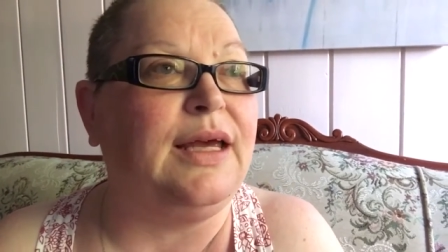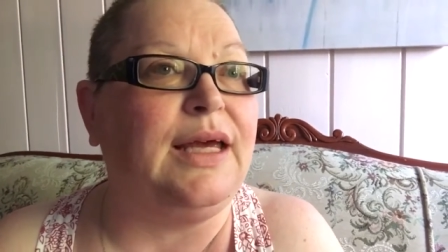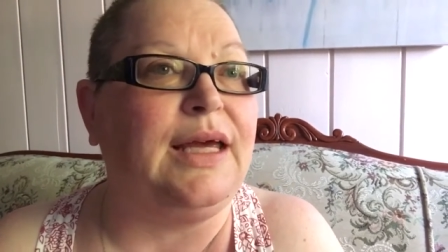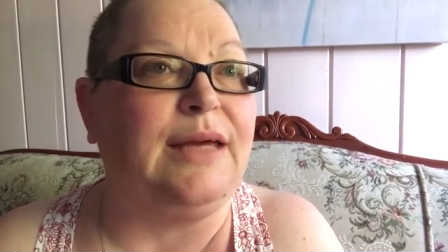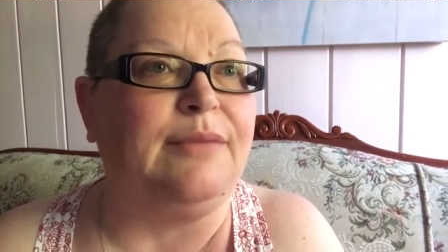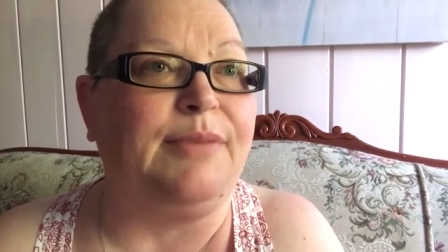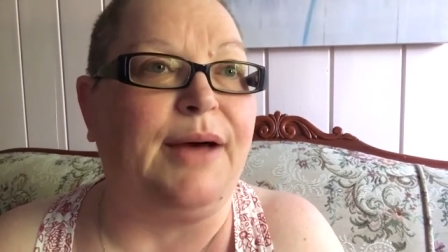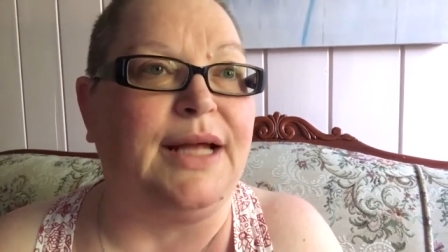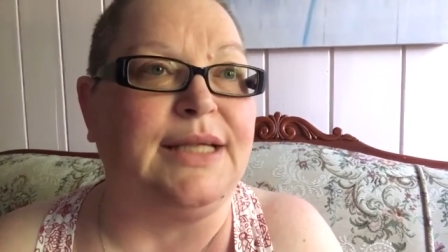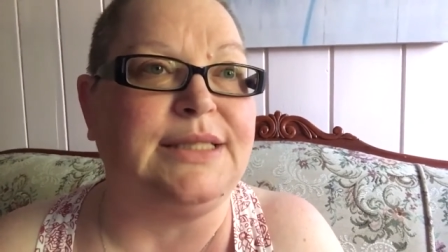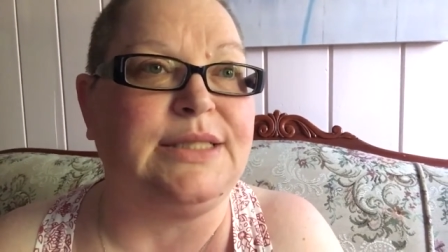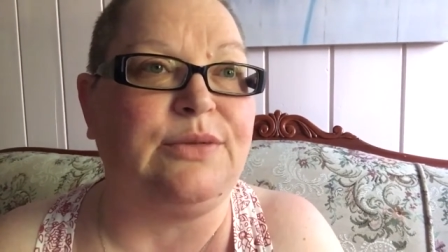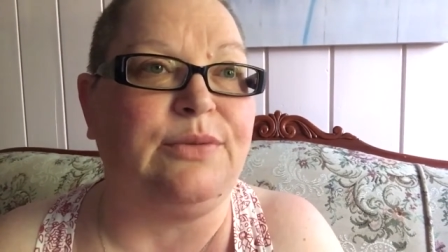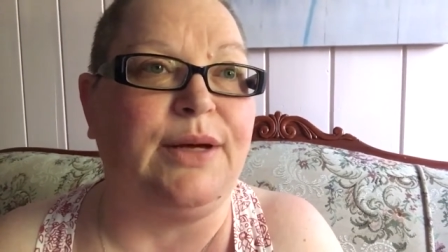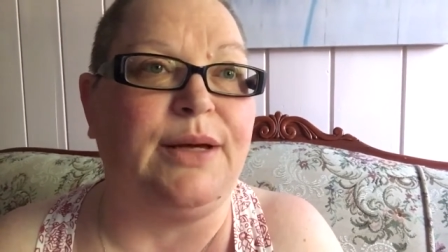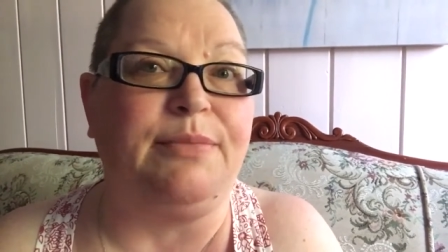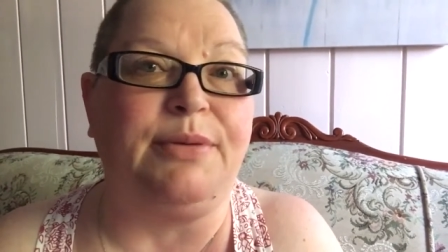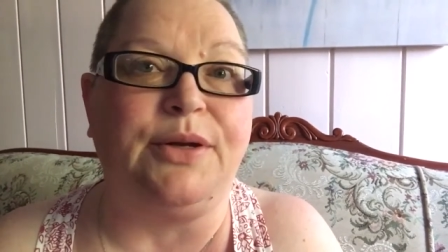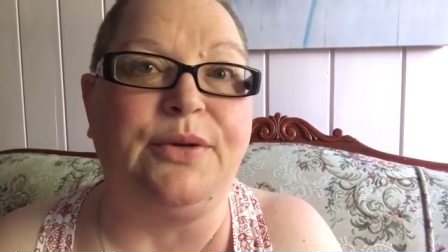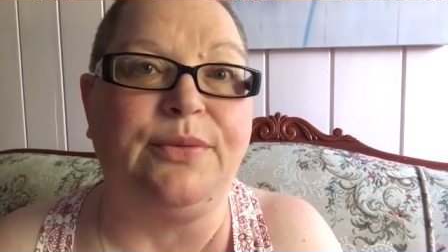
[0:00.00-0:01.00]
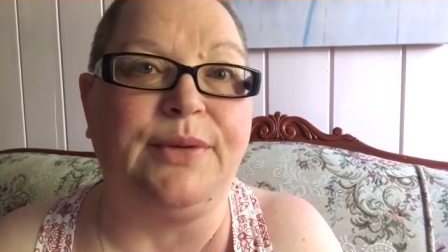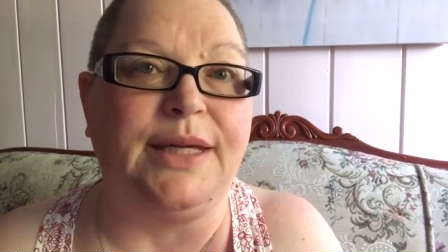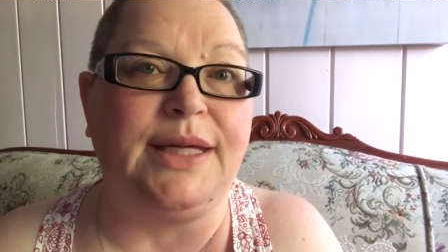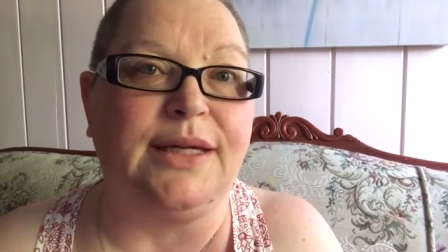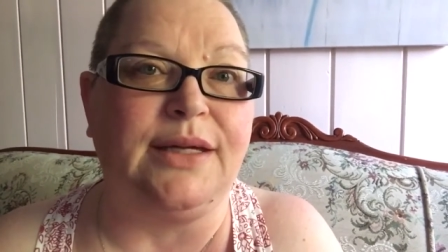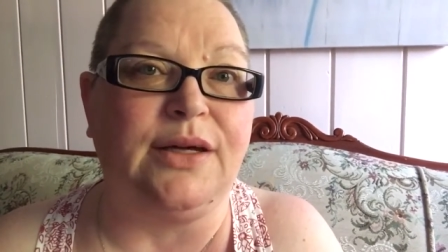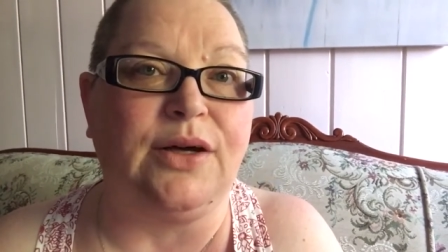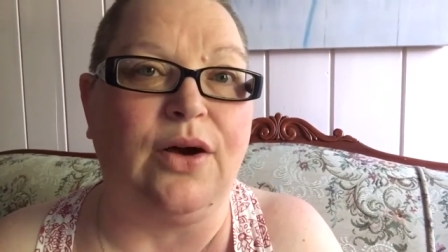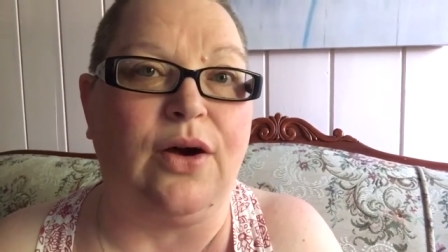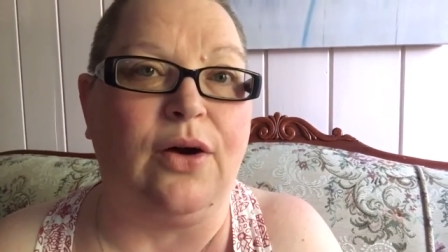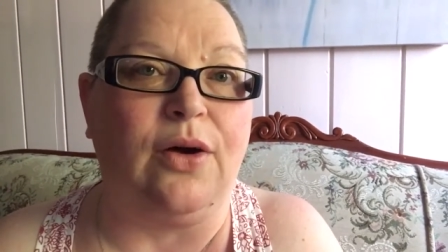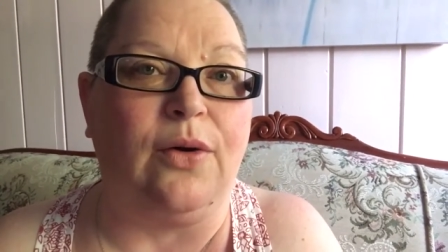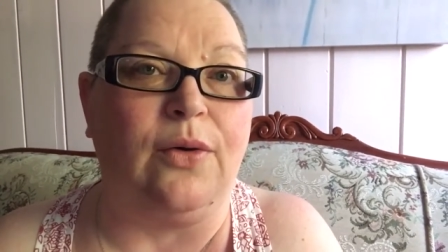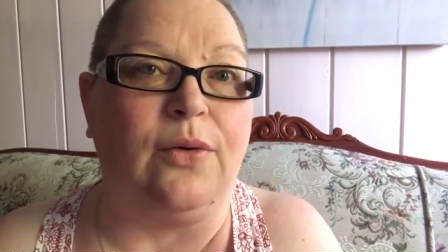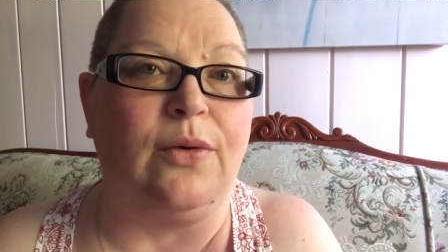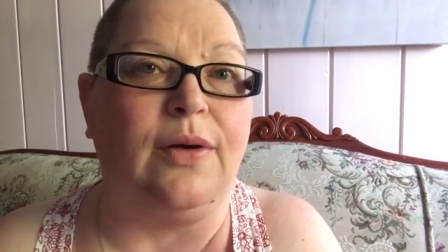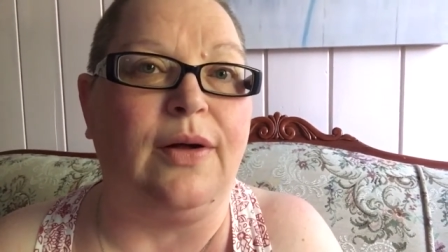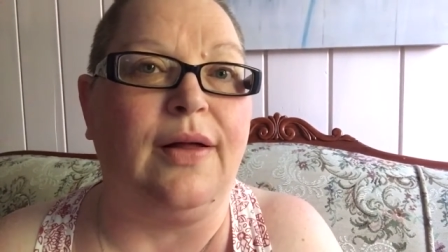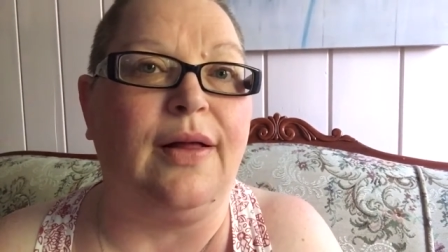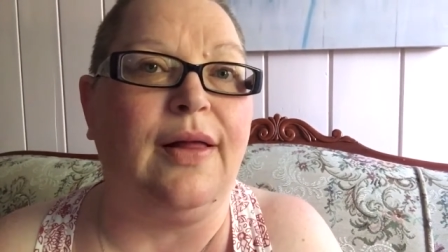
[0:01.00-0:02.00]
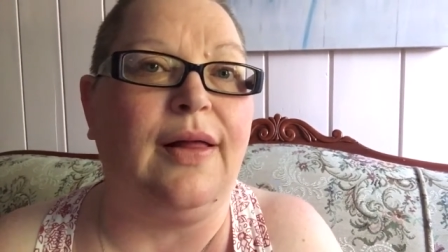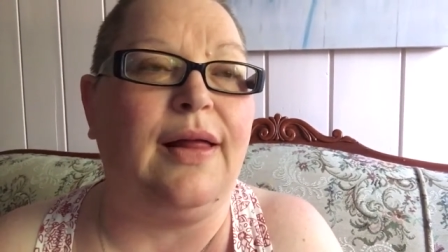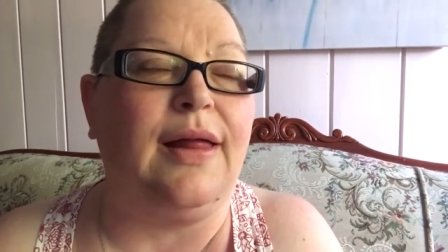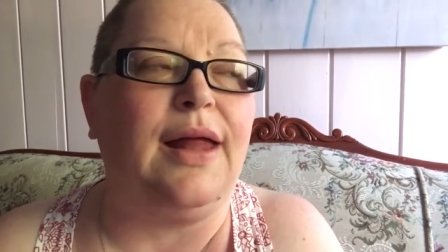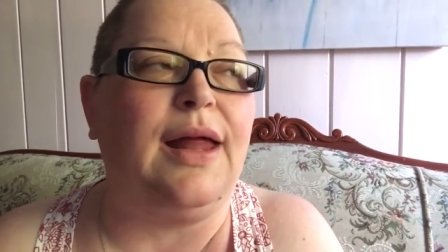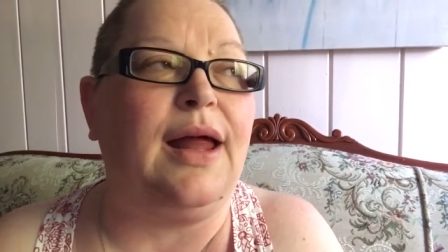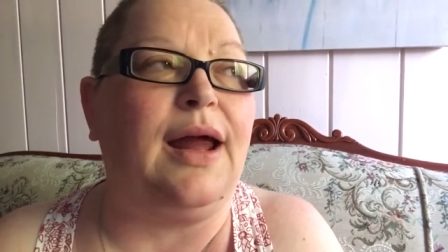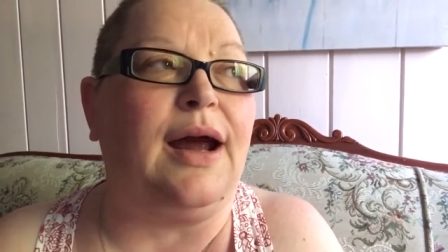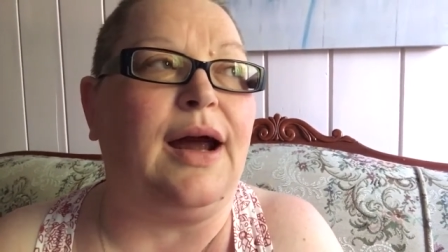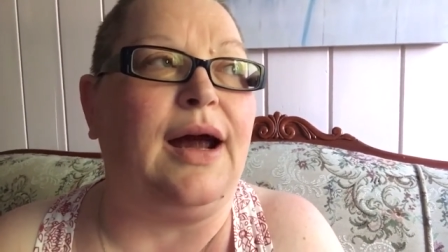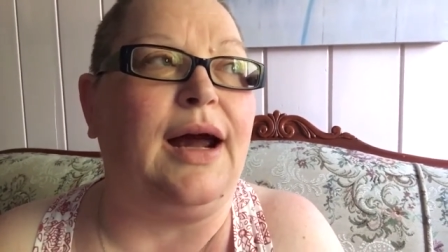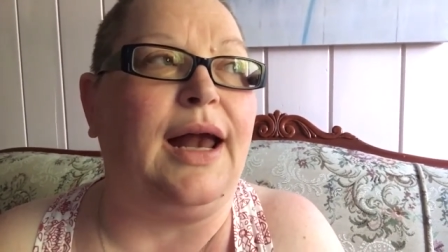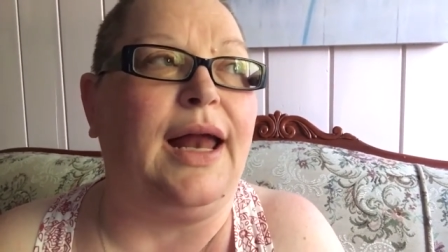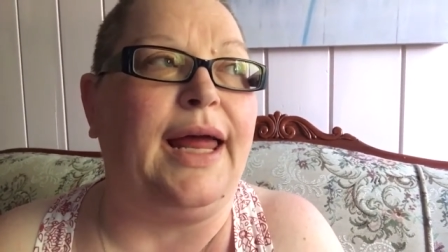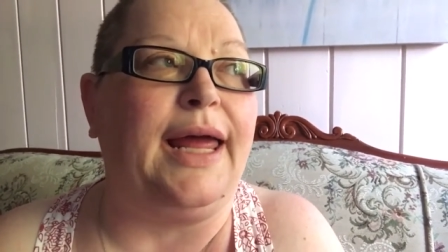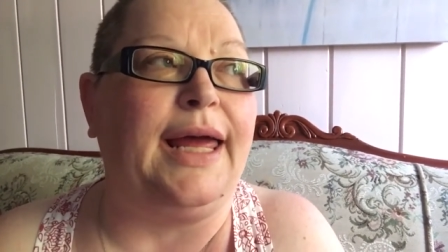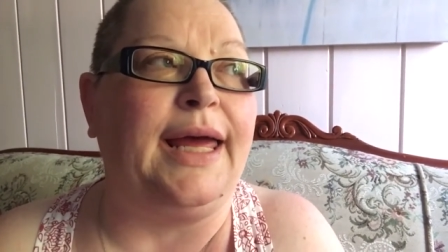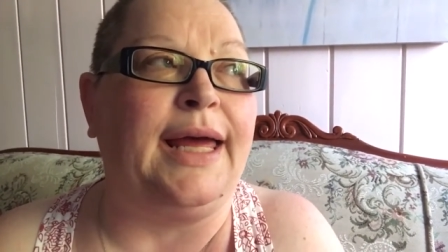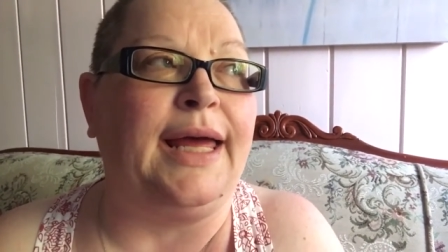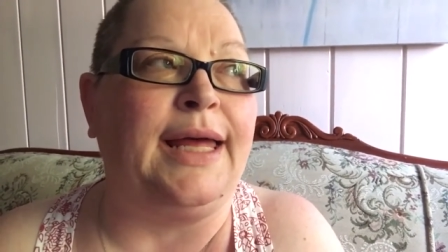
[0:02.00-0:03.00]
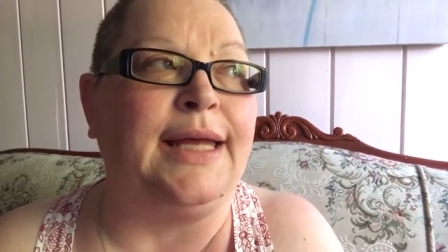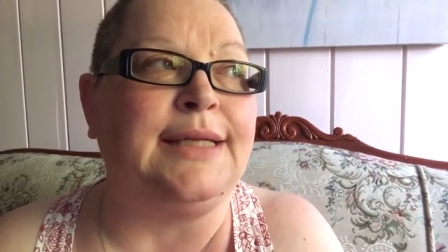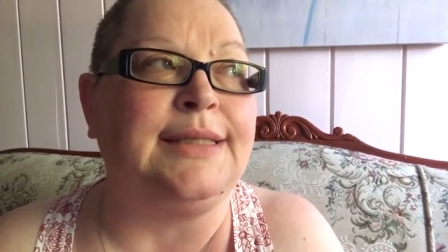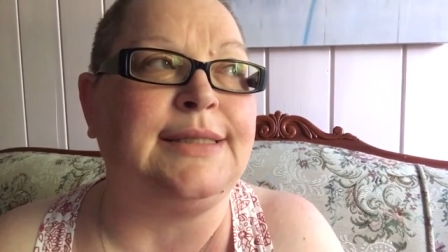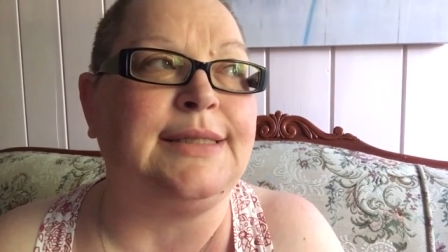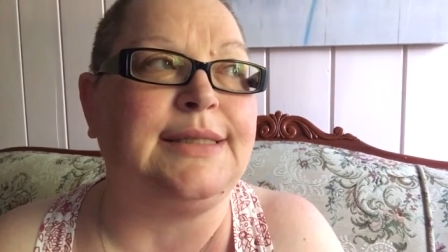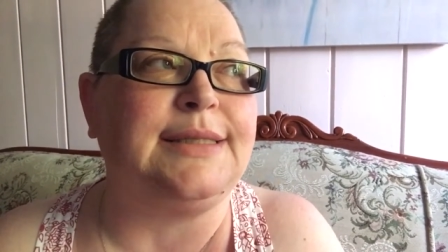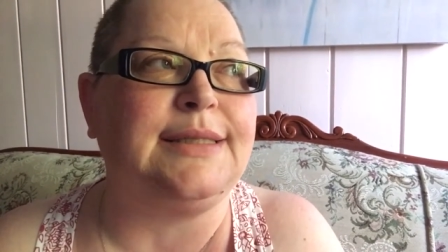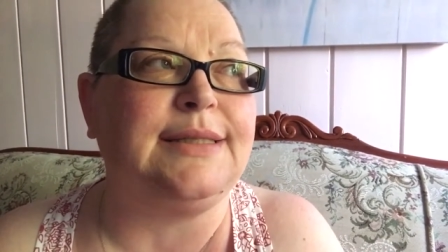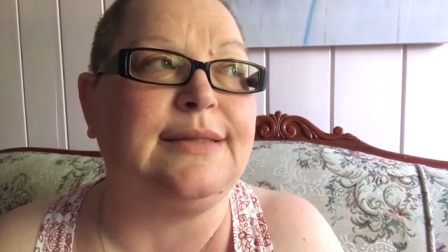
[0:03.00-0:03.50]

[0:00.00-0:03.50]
He passed away about a week ago, and